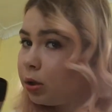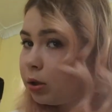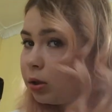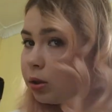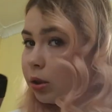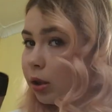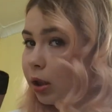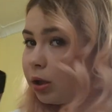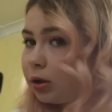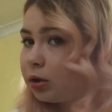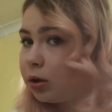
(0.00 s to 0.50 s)

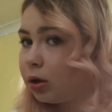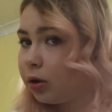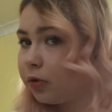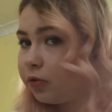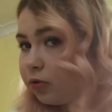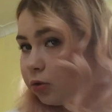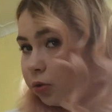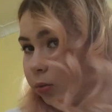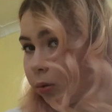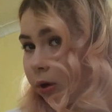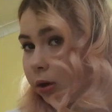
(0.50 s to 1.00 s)
and that
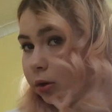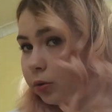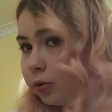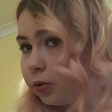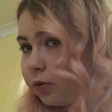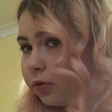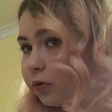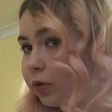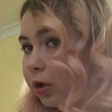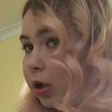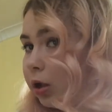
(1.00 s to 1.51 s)
after a while
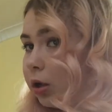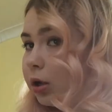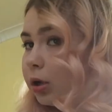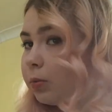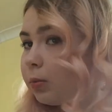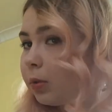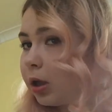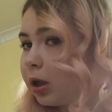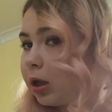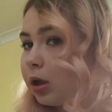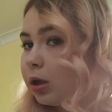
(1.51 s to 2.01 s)
of curling
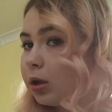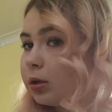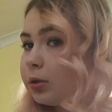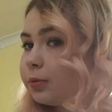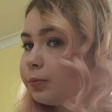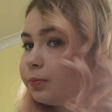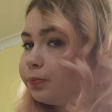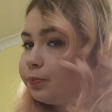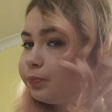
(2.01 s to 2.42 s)
my hair,